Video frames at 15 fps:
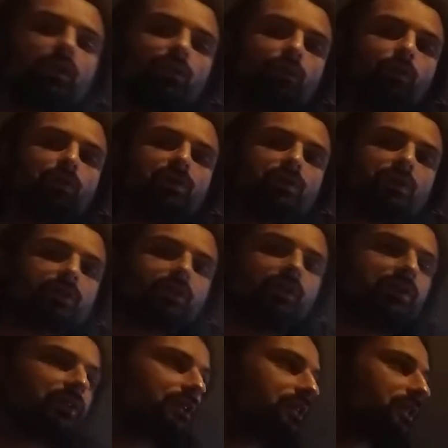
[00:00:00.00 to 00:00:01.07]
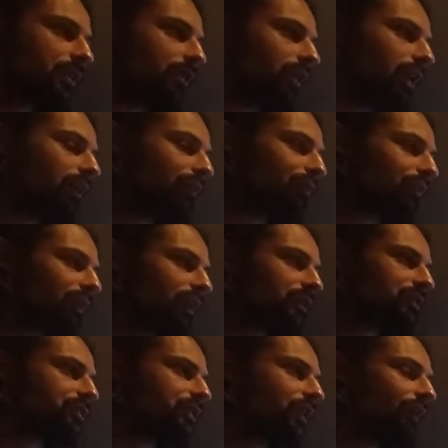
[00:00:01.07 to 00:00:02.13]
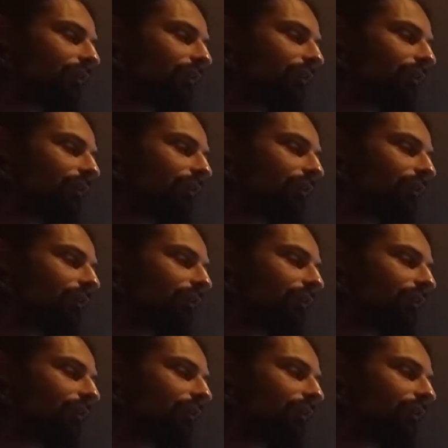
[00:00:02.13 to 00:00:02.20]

of the forces I'd like to consider are upthrust,